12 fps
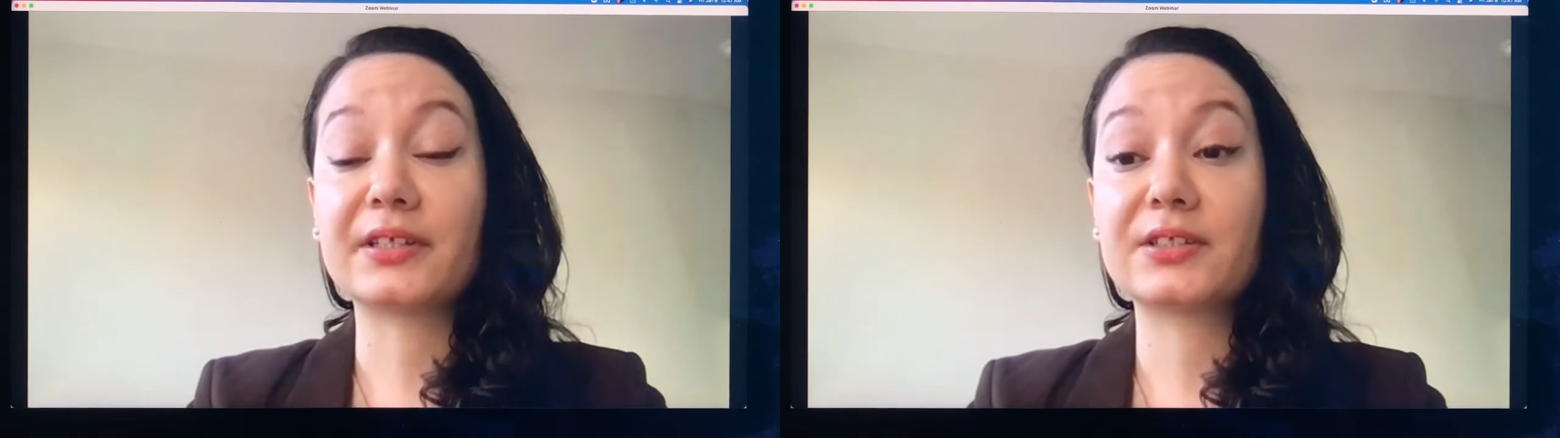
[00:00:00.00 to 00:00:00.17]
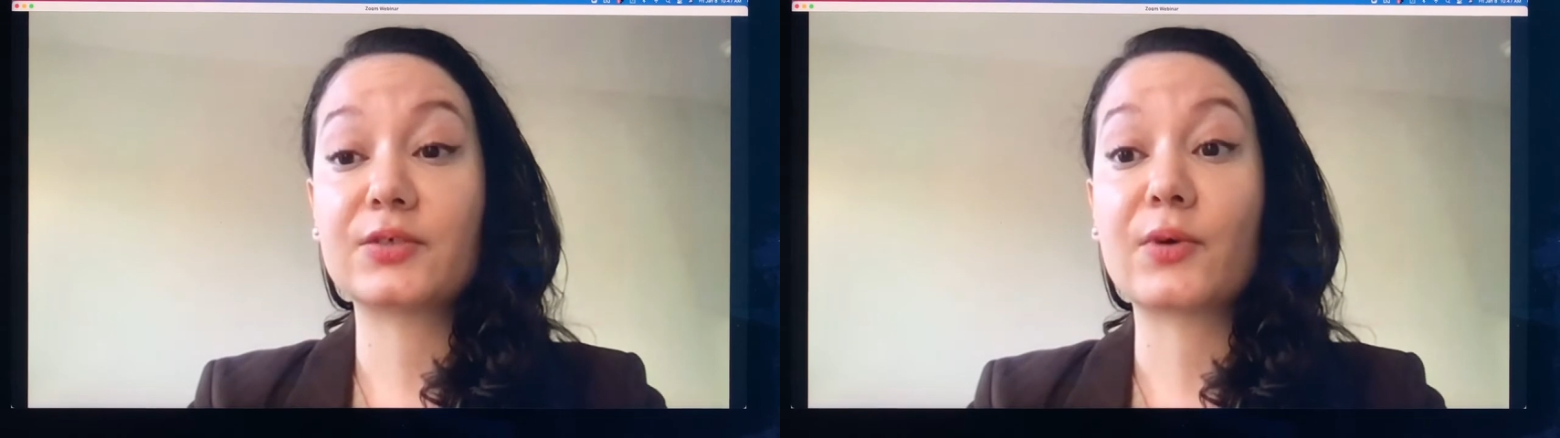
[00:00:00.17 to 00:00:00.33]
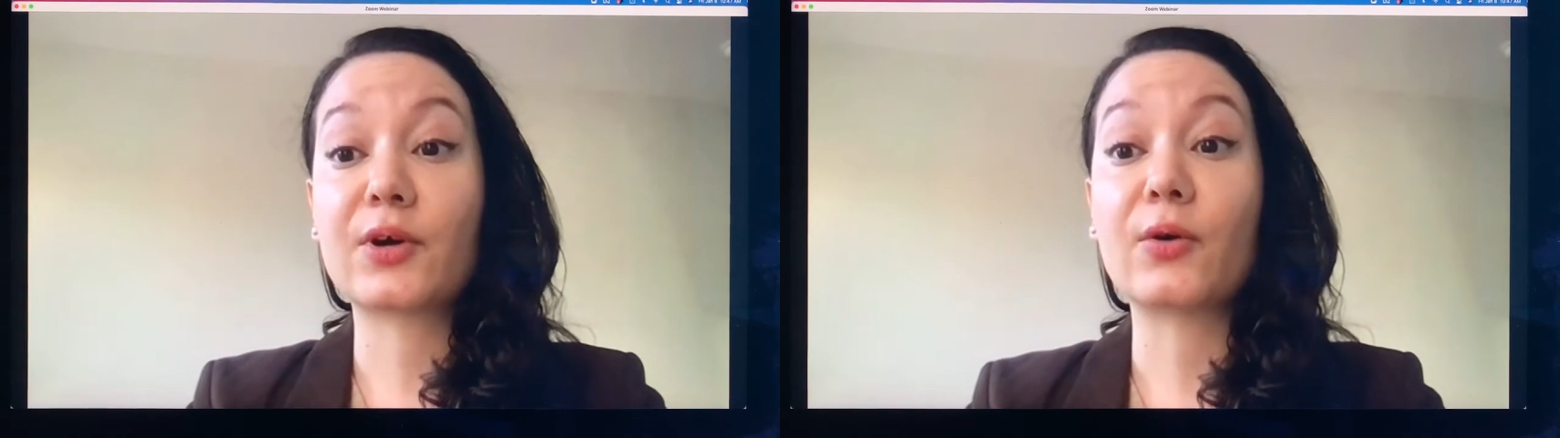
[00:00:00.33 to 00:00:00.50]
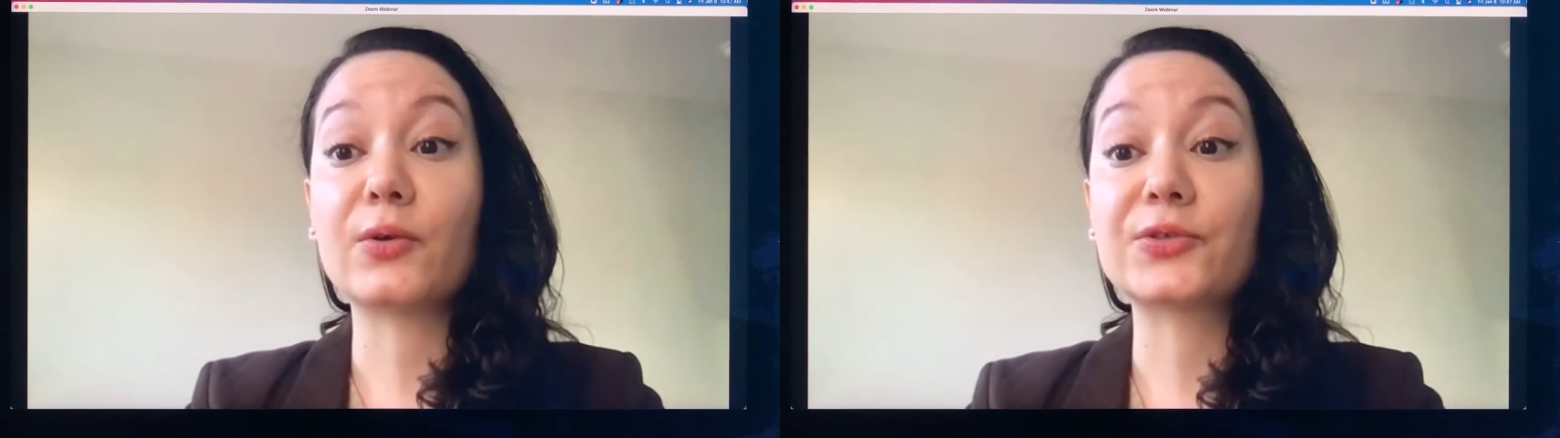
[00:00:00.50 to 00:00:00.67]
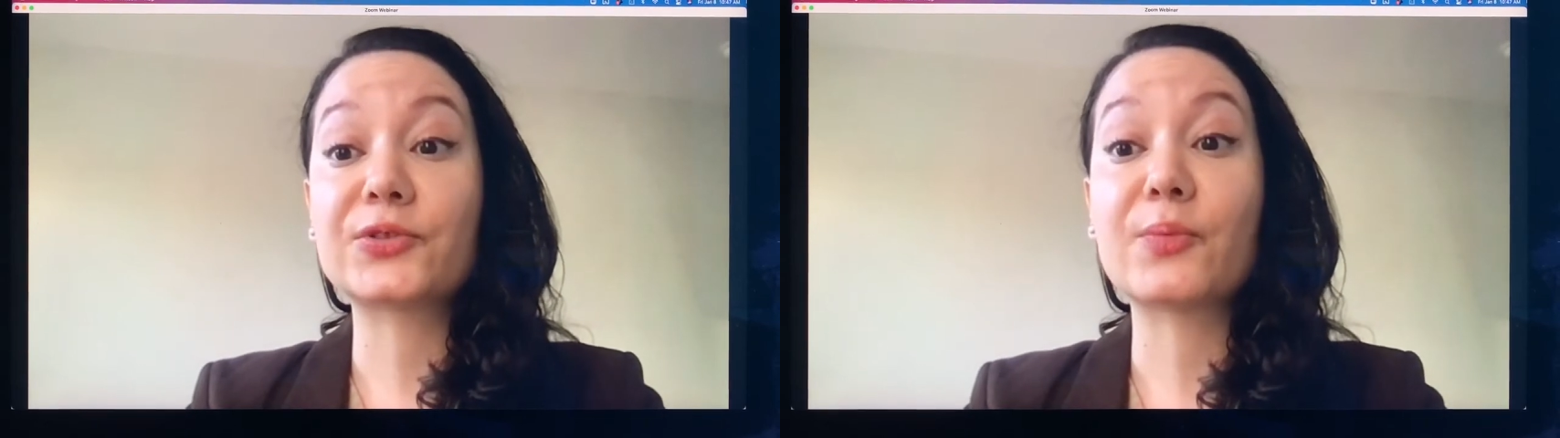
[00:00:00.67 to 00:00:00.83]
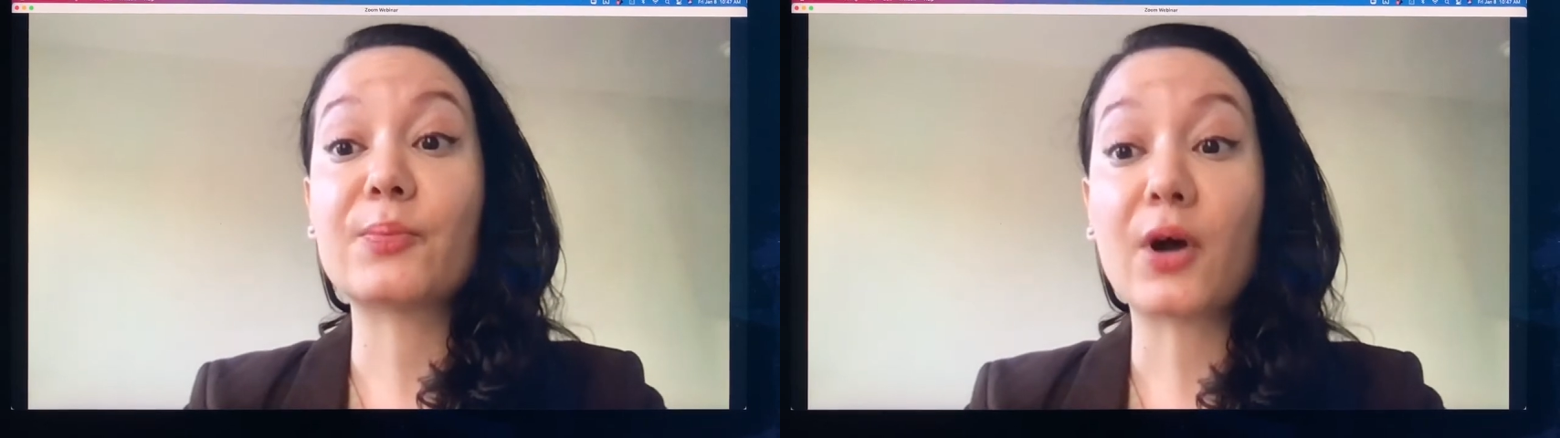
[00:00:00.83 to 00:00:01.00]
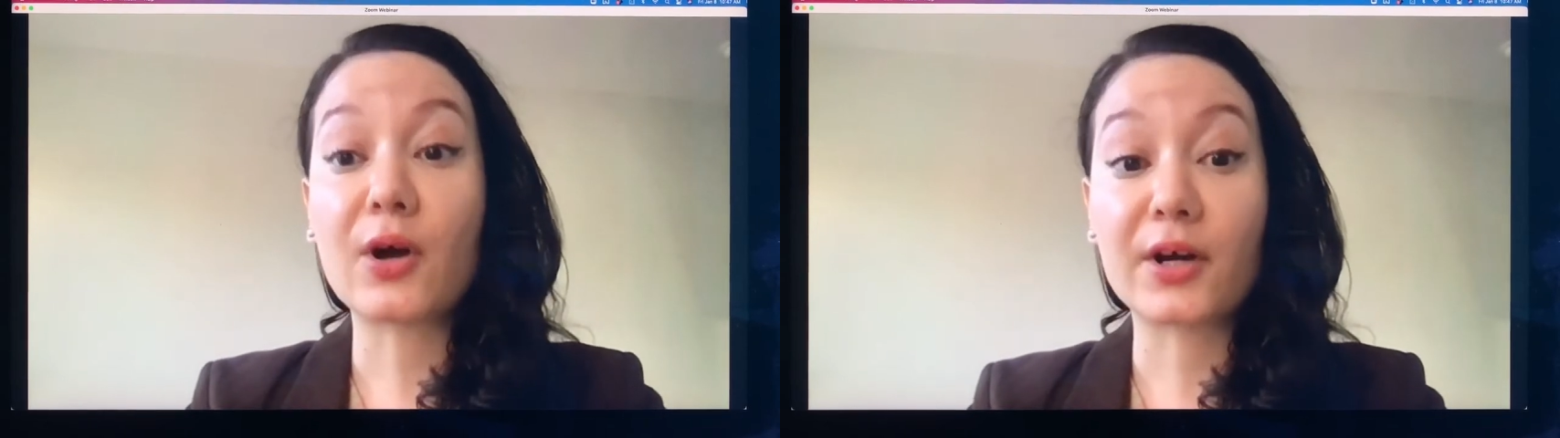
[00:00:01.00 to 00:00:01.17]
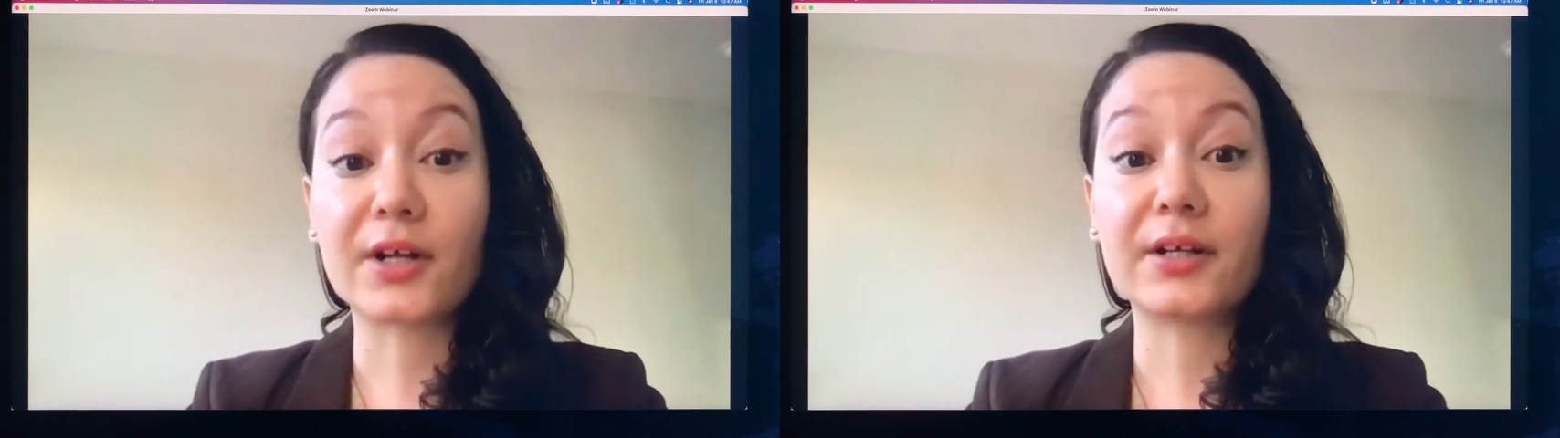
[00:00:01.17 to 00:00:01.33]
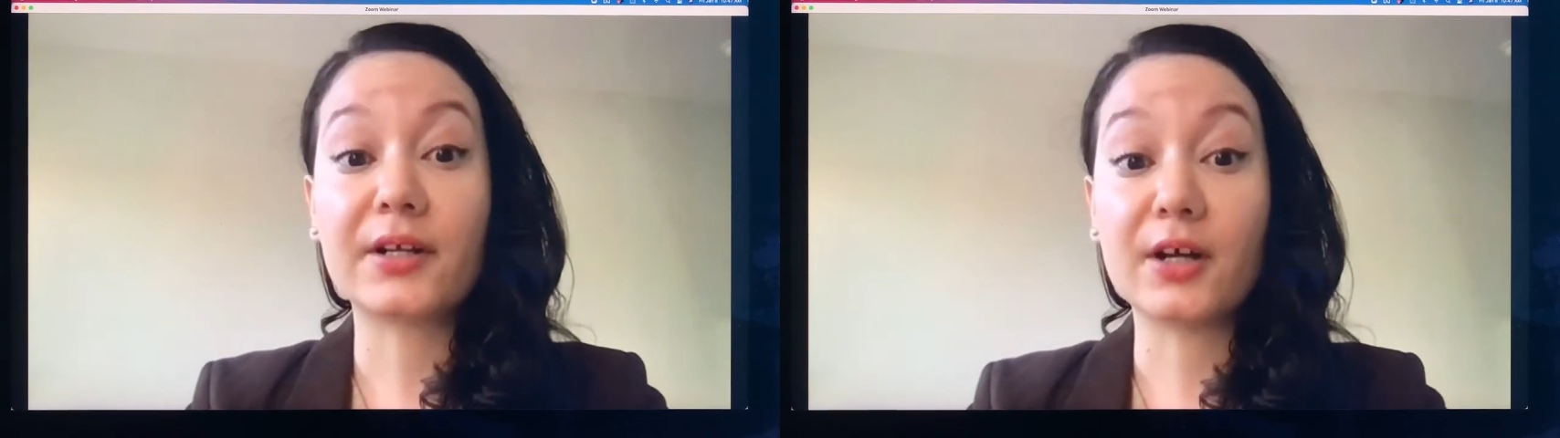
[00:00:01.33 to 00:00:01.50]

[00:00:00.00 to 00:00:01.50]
who are also part